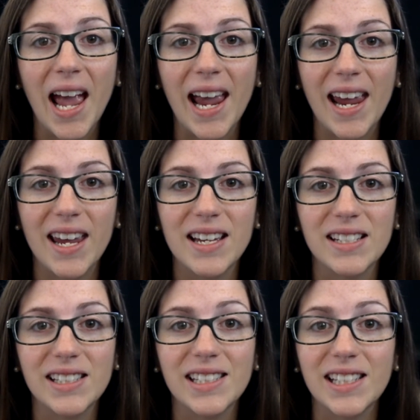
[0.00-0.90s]

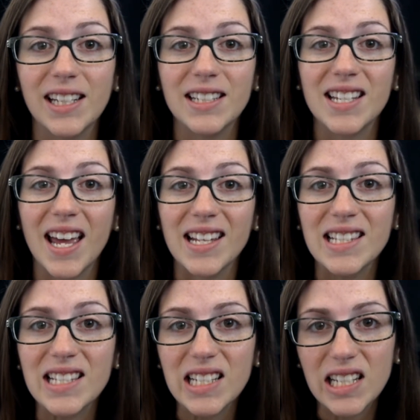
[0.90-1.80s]
and it
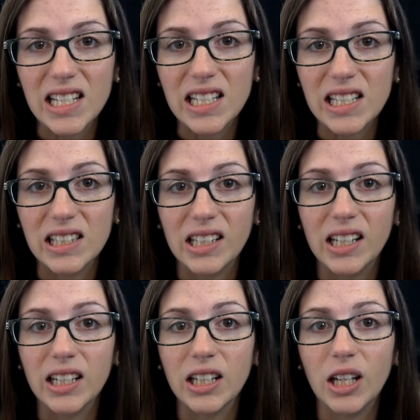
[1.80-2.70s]
tends to get
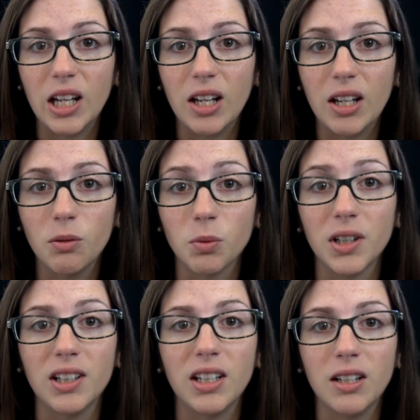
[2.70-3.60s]
a
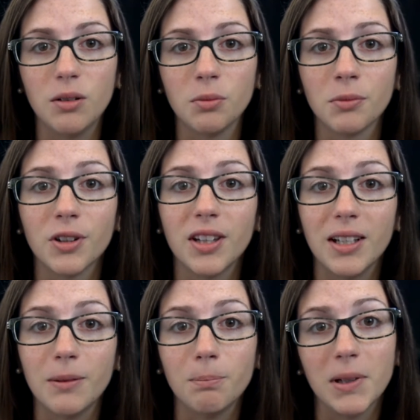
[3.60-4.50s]
really,
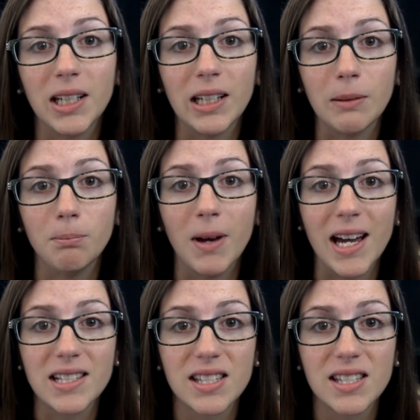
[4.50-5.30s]
really big mess